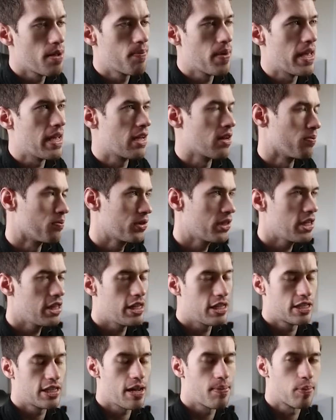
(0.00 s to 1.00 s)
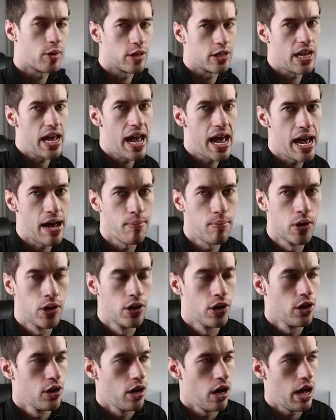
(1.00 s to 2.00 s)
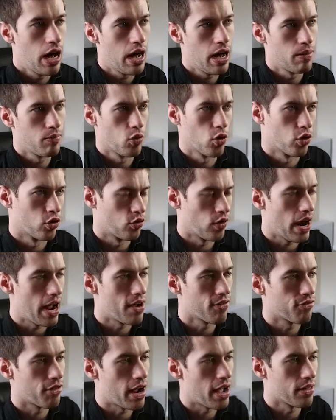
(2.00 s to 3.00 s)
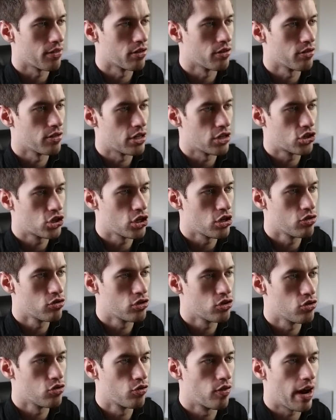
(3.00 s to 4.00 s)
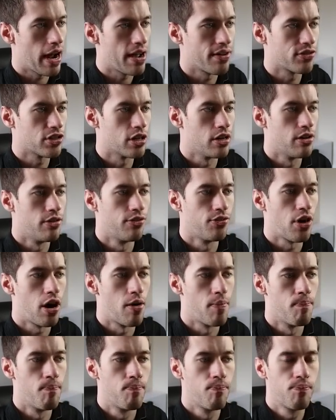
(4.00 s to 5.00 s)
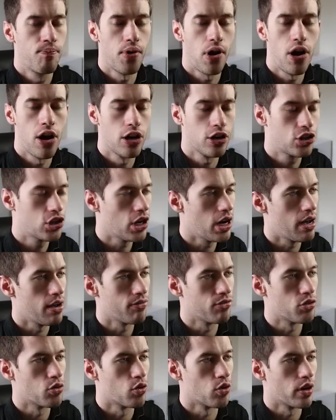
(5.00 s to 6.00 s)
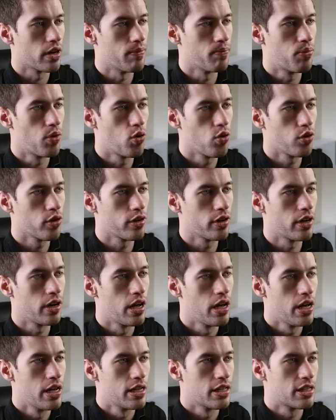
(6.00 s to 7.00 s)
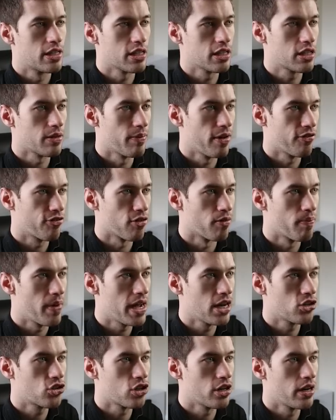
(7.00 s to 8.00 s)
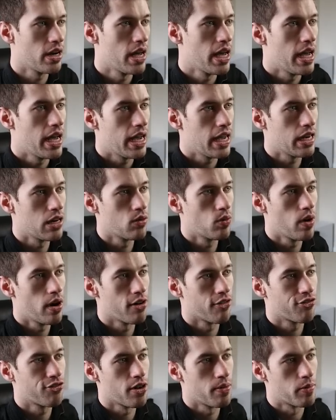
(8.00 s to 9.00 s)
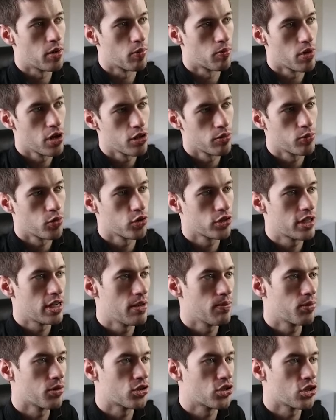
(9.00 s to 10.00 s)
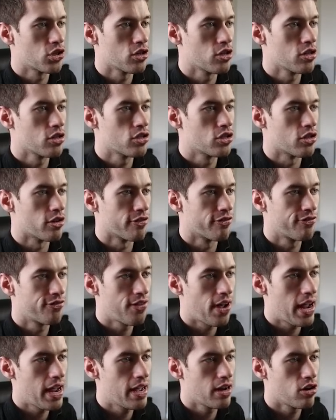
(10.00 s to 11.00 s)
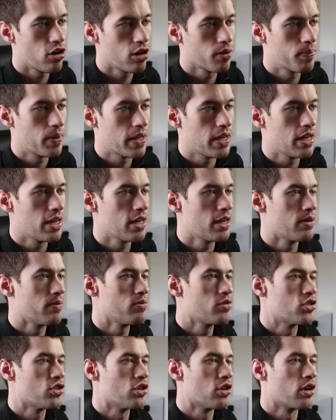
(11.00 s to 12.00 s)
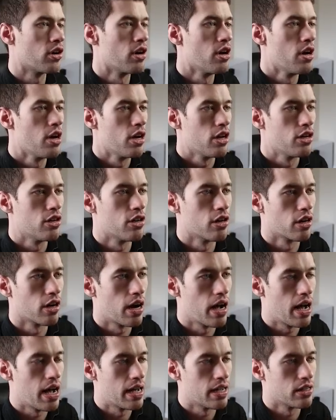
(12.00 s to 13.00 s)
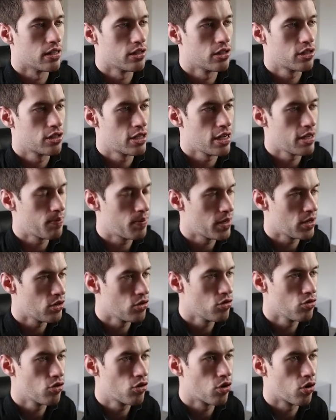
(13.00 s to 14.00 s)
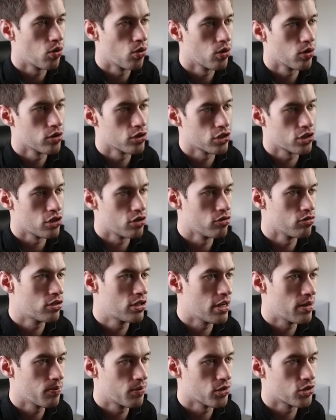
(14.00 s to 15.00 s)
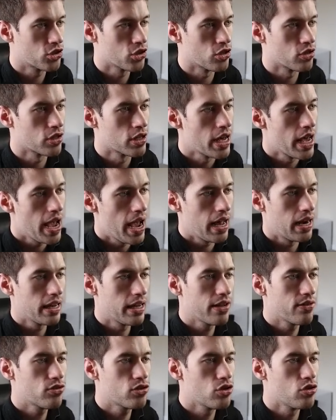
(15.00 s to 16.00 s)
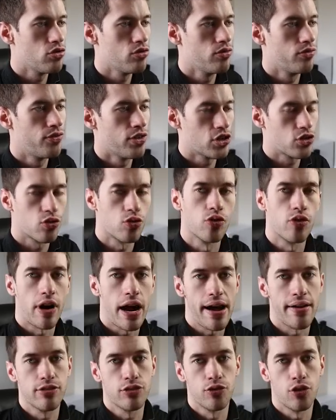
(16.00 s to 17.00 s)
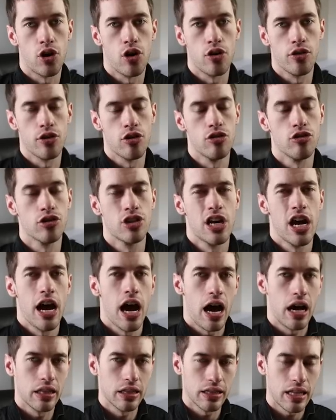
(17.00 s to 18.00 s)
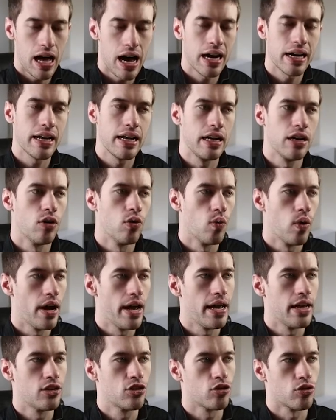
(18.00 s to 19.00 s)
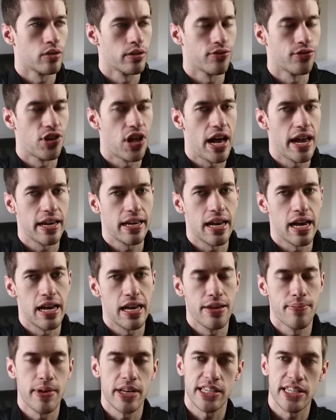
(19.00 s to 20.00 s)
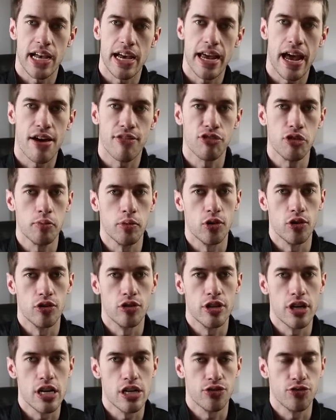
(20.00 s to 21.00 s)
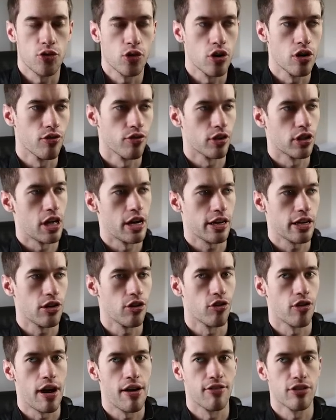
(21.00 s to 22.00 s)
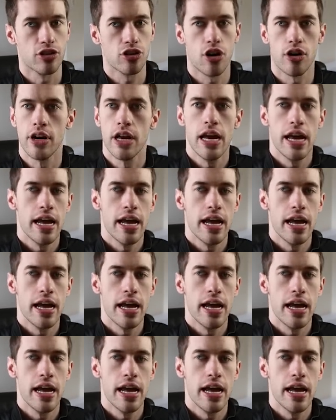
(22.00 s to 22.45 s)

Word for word: up a completely separate tab um, or graph rather that shows you graphs of a bunch of your important system information, anywhere from your motherboard temperatures, your fan RPMs, your your uh, CPU cores, those temperatures, and it gives you visual graphs for all those. A lot in a way, sort of like uh, MSI Afterburner does for overclocking your graphics card.